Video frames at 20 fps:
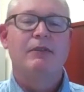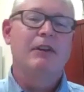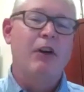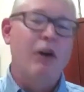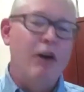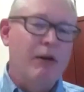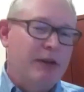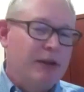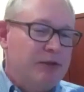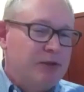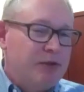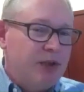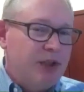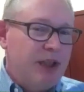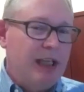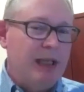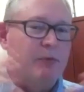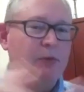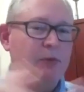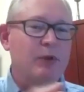on the
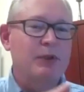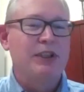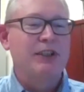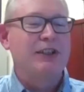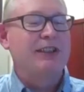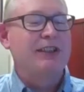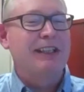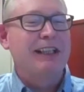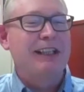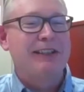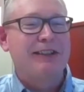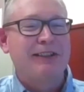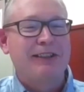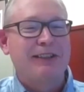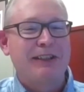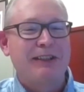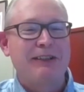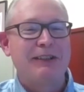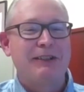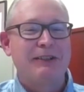cheap, which isn't
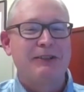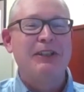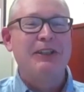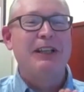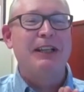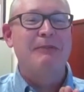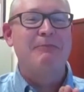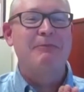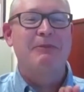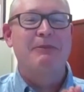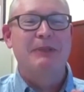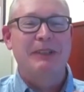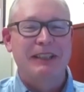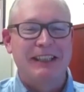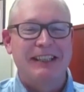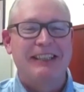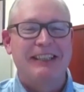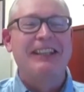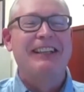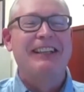necessarily cheap, but it's